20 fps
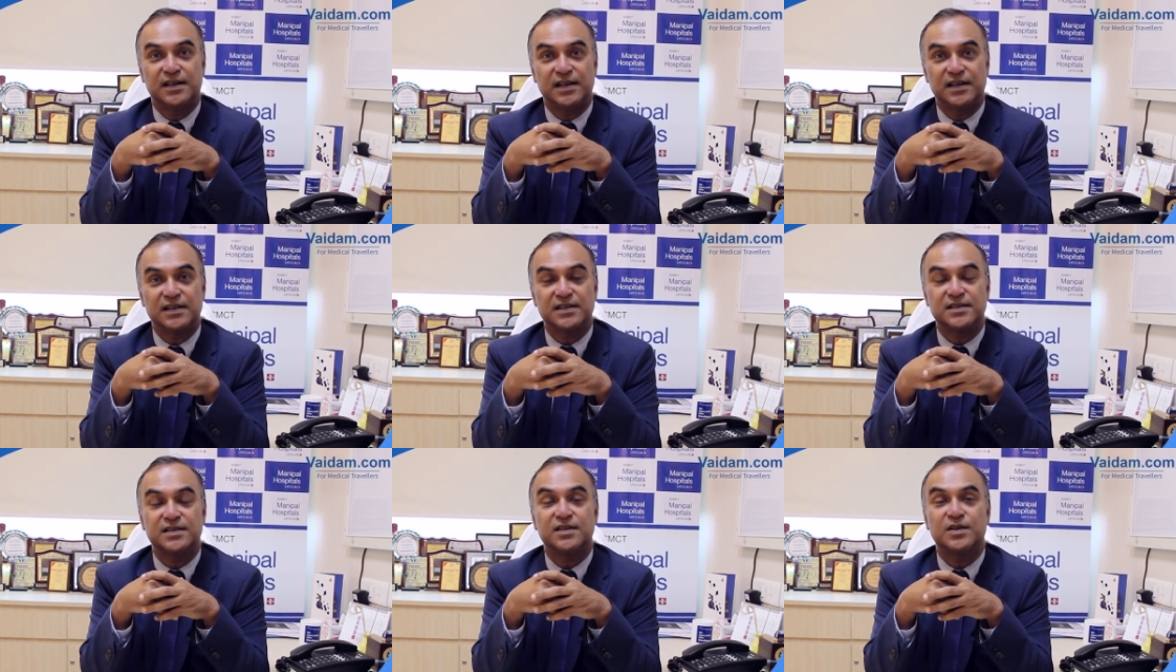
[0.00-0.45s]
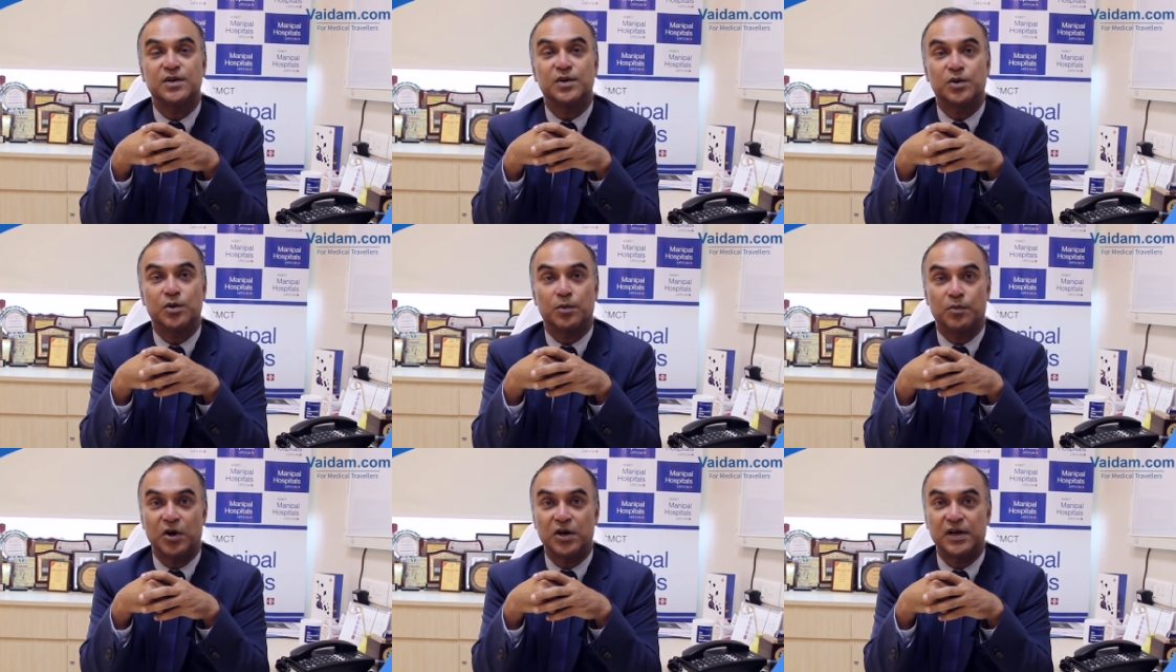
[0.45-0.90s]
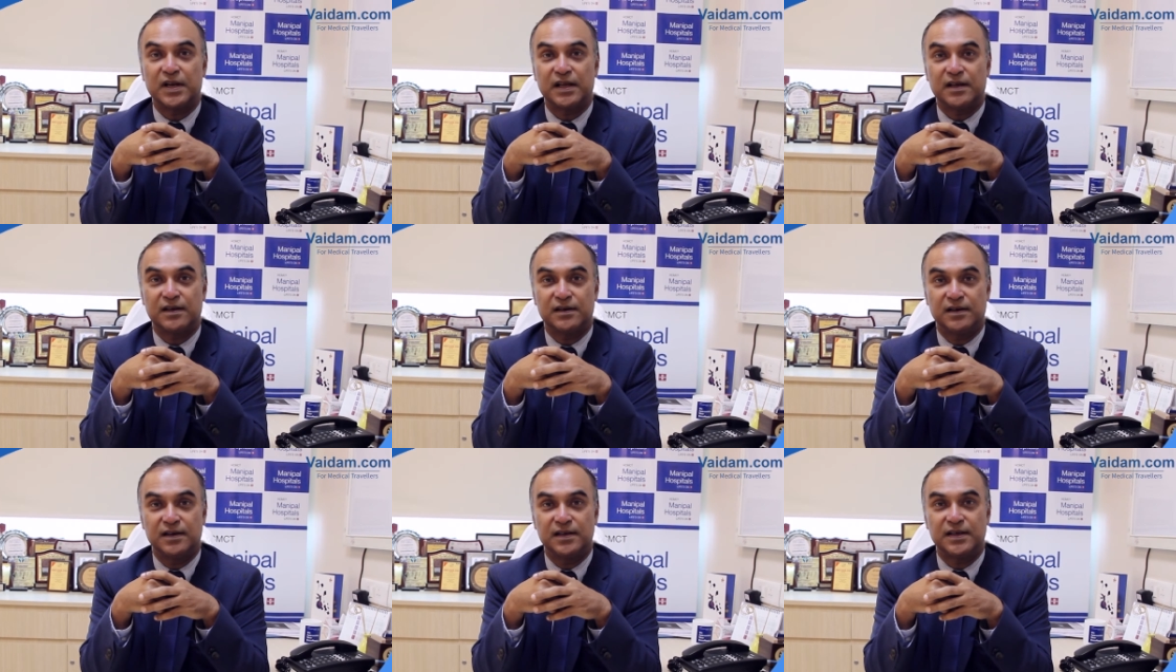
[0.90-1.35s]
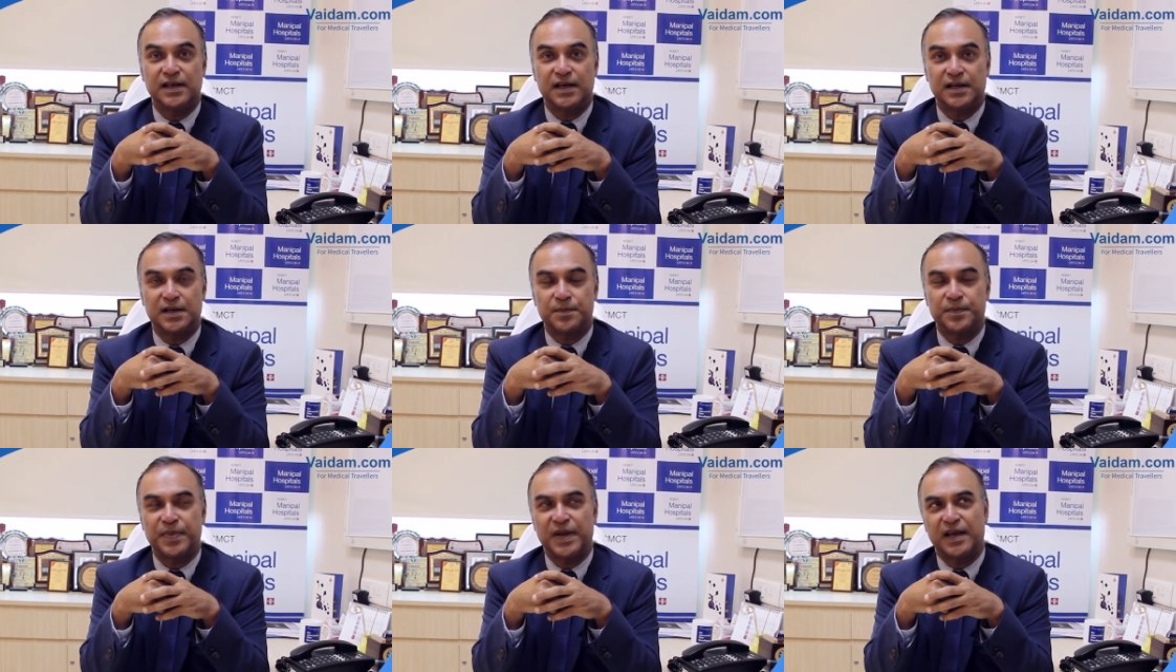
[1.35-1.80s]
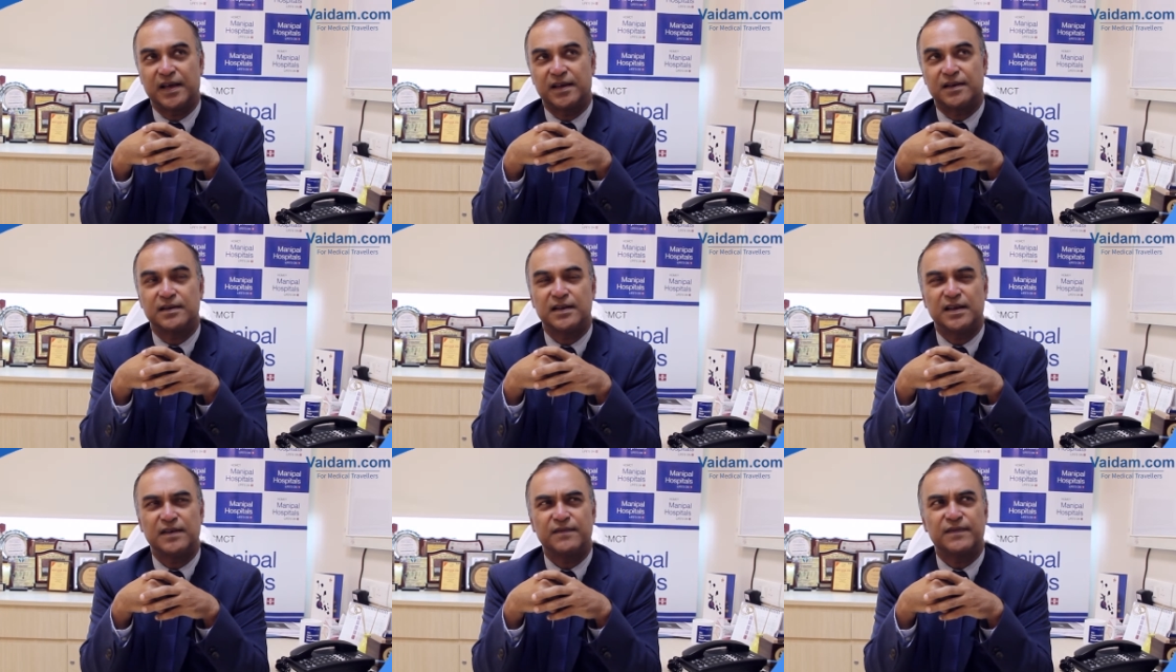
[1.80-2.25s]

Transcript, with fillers: does robotic hernia repair.